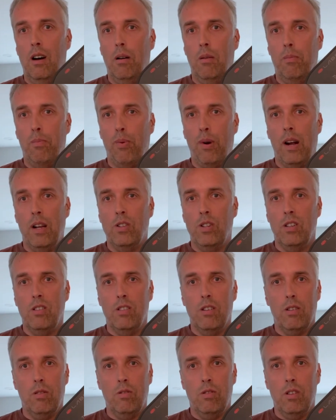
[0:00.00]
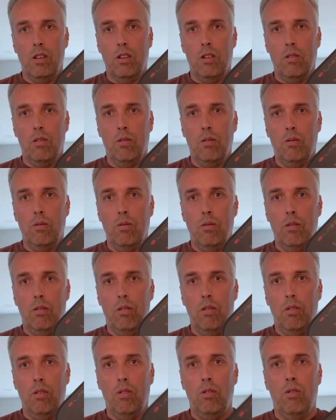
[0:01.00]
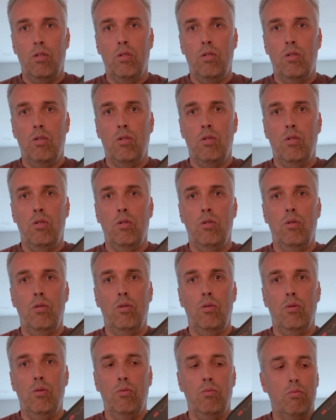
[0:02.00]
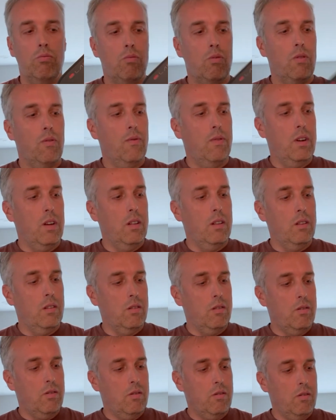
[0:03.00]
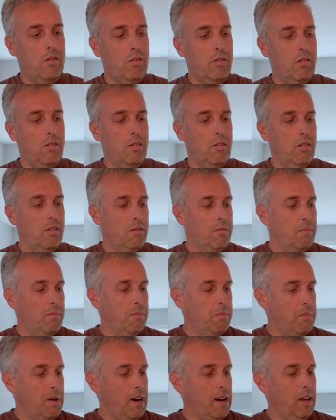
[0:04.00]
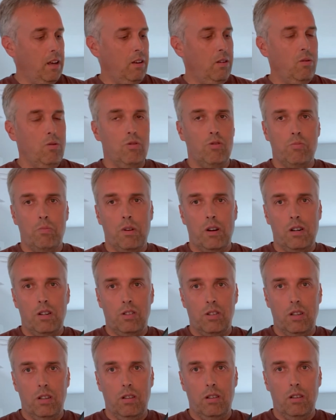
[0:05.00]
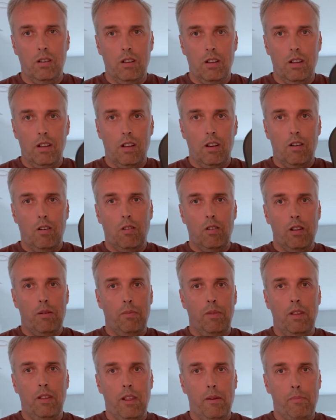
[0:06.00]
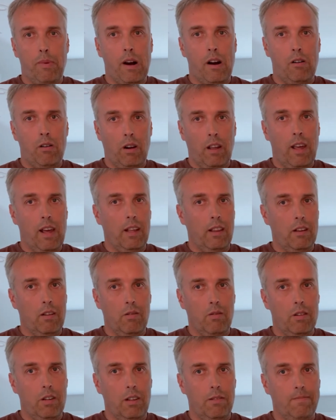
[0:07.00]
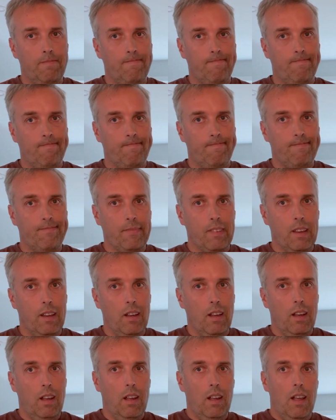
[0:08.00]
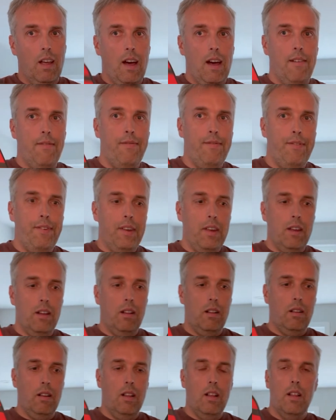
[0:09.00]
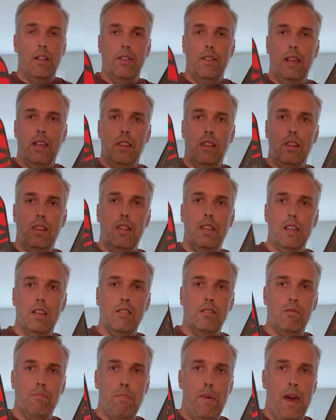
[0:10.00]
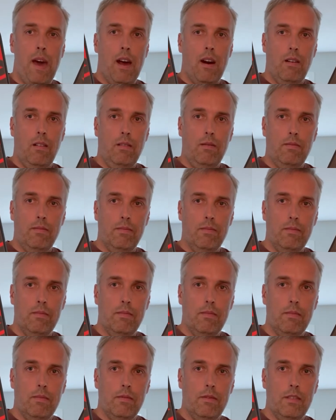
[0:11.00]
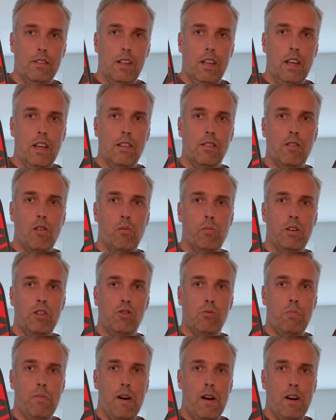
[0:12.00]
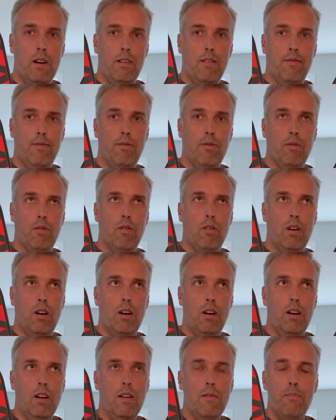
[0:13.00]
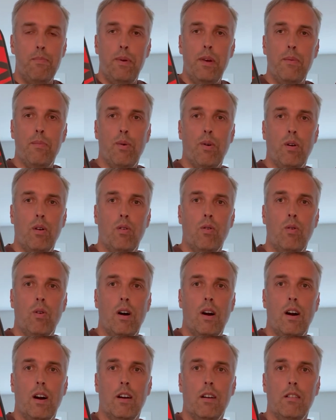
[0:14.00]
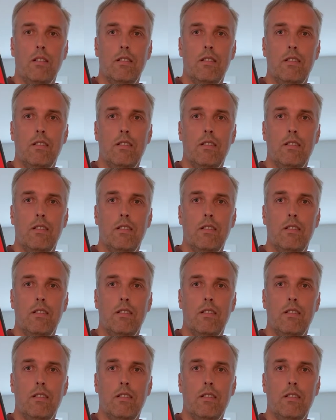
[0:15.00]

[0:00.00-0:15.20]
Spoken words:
Project 002 wins by a huge margin in the power category. I feel that this paddle, it's so much better for people who are